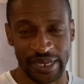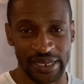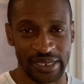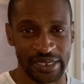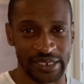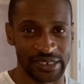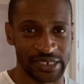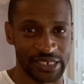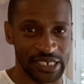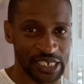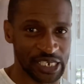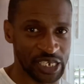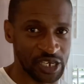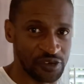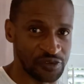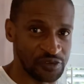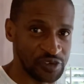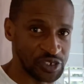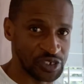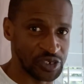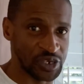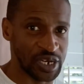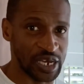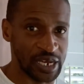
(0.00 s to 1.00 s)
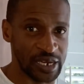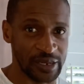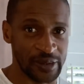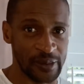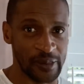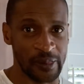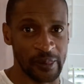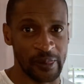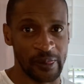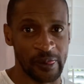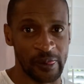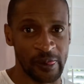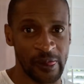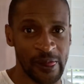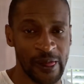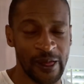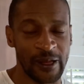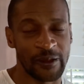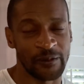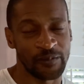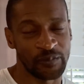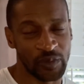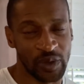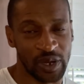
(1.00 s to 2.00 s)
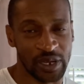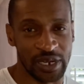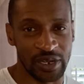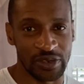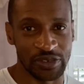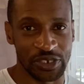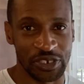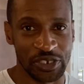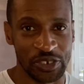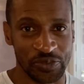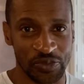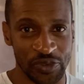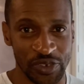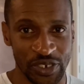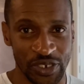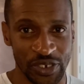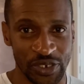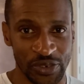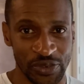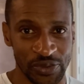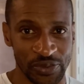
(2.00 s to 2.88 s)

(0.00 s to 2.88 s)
take care of each other, and I'll see you pretty soon.